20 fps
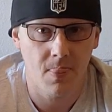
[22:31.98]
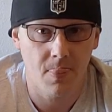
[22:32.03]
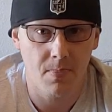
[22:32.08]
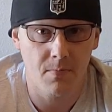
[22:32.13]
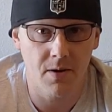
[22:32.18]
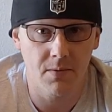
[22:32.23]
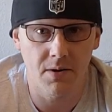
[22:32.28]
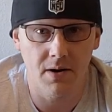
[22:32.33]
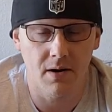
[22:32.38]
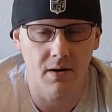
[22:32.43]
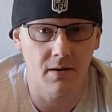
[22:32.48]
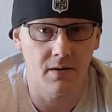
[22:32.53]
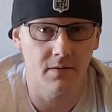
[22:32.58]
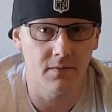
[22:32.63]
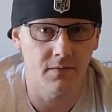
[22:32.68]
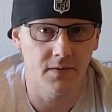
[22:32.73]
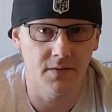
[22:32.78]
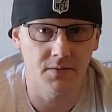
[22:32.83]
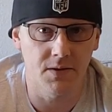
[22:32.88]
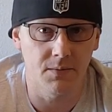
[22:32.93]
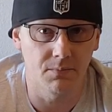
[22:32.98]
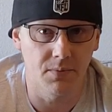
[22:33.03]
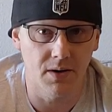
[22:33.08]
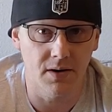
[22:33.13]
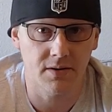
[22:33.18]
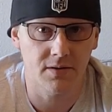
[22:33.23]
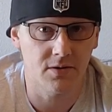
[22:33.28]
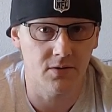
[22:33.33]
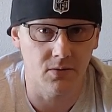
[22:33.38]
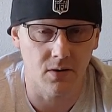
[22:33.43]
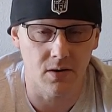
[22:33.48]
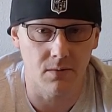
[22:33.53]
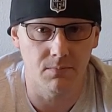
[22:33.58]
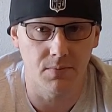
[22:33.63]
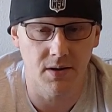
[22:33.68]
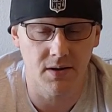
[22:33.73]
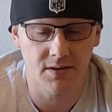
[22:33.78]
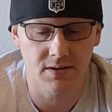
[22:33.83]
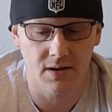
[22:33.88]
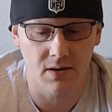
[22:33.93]
maybe 150 bucks, 200
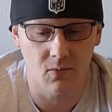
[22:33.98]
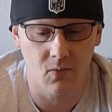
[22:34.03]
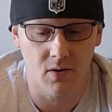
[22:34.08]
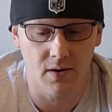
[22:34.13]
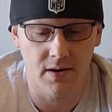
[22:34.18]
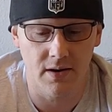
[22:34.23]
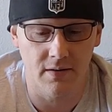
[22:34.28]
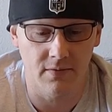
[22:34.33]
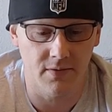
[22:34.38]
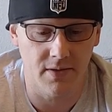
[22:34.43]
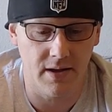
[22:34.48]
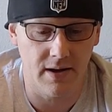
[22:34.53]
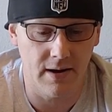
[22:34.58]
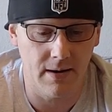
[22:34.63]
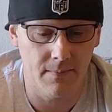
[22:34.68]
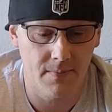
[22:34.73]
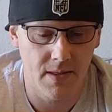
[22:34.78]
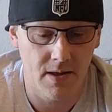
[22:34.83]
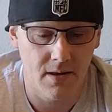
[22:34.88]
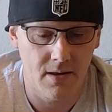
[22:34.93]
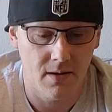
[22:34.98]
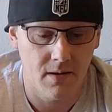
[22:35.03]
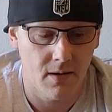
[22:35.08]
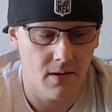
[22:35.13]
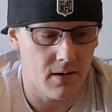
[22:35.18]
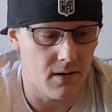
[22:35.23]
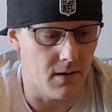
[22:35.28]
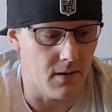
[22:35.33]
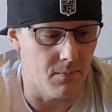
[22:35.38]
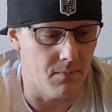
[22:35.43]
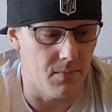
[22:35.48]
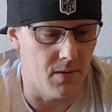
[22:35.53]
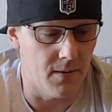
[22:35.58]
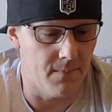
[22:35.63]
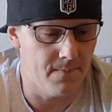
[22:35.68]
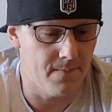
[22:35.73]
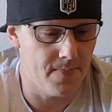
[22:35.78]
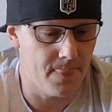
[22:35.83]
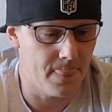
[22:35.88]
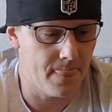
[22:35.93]
bucks on one, if that.
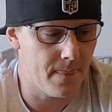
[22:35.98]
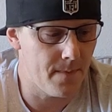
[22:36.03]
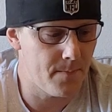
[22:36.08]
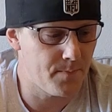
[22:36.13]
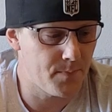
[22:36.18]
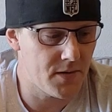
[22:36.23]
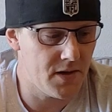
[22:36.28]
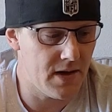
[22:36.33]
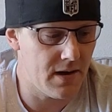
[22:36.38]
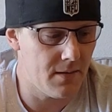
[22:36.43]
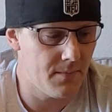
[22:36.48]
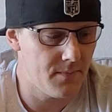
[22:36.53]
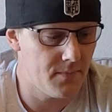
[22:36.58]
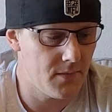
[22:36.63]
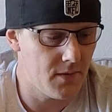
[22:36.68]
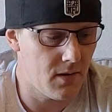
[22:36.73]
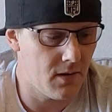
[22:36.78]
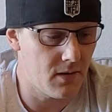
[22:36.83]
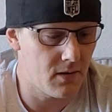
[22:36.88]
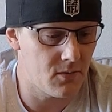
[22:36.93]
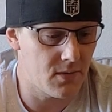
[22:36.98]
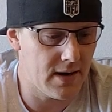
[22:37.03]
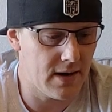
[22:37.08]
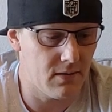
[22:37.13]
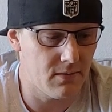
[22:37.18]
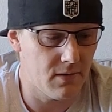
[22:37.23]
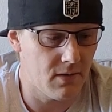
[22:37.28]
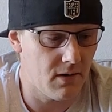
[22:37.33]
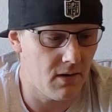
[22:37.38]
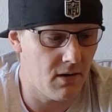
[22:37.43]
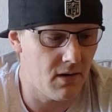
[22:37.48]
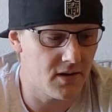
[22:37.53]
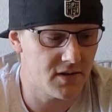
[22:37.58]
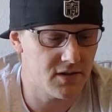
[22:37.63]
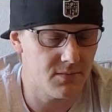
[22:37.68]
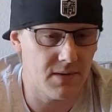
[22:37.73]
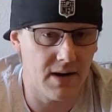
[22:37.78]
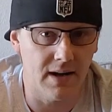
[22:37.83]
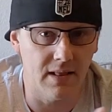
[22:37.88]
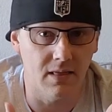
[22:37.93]
But yeah, all around
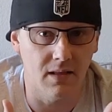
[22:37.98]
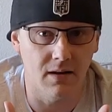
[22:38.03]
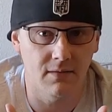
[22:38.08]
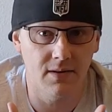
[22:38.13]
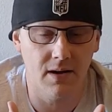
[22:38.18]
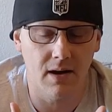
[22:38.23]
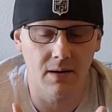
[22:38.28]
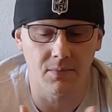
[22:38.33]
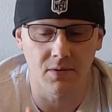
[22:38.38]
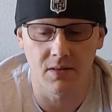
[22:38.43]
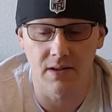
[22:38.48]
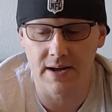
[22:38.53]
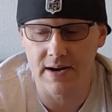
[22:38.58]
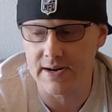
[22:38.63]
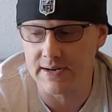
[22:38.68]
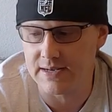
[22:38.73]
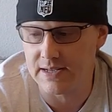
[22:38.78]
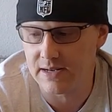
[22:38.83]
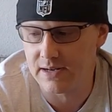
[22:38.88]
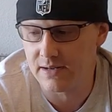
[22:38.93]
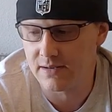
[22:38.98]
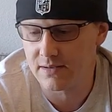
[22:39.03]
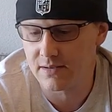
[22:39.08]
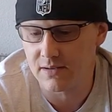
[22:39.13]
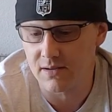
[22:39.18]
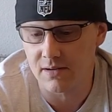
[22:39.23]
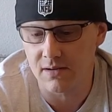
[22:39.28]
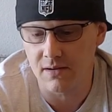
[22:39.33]
awesome. I love it. I'm glad I did it.